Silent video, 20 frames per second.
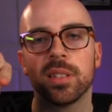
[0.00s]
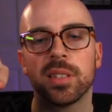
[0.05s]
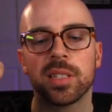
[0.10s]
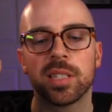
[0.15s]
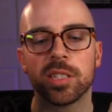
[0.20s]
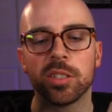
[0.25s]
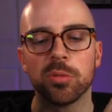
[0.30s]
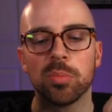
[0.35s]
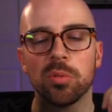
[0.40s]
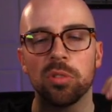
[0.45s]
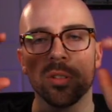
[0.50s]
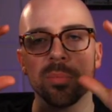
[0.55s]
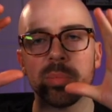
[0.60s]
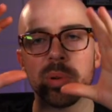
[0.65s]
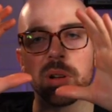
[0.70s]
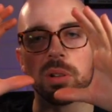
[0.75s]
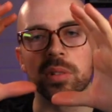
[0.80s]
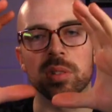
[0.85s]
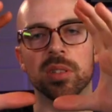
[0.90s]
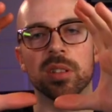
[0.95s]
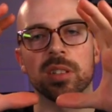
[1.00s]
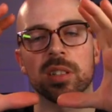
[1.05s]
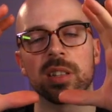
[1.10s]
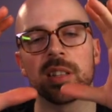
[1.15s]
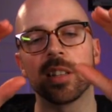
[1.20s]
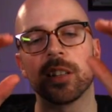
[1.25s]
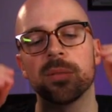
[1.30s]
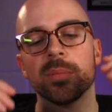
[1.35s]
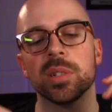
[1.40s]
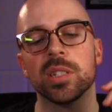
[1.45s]
superimposed onto
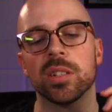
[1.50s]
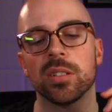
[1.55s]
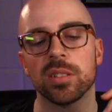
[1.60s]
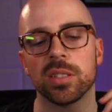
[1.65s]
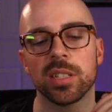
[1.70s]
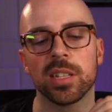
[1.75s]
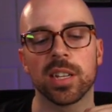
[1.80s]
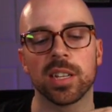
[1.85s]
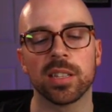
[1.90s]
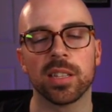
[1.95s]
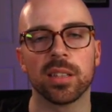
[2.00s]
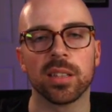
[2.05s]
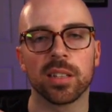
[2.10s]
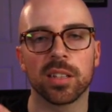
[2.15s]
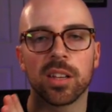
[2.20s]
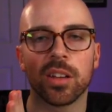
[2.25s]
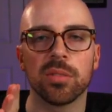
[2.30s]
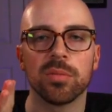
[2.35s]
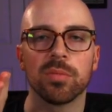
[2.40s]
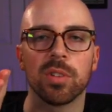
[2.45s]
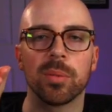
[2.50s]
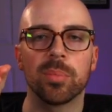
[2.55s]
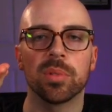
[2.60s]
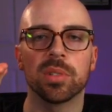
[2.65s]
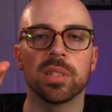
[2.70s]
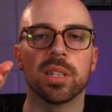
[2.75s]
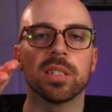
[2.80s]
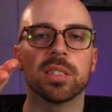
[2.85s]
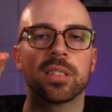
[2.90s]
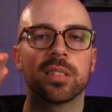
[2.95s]
the image you're seeing, and then the cone
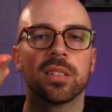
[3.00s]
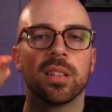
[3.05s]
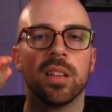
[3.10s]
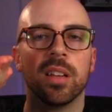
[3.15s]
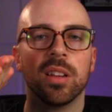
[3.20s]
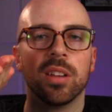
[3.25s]
represents